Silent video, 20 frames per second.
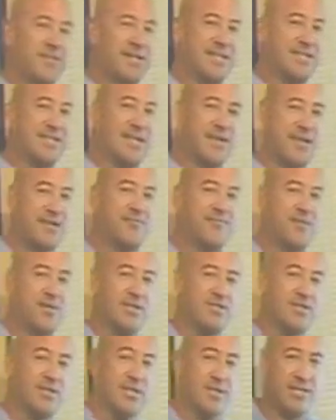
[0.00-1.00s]
you
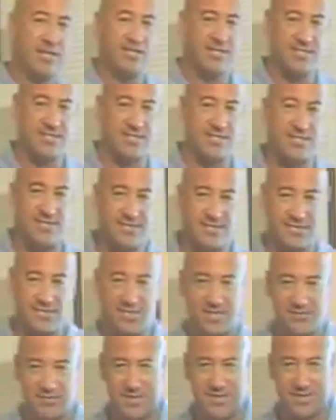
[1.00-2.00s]
can you
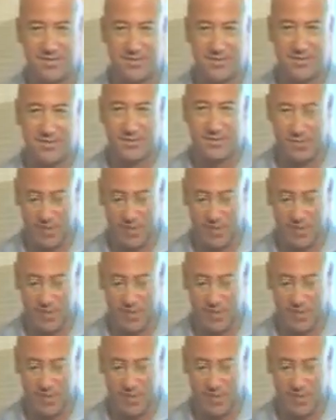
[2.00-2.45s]
see me in the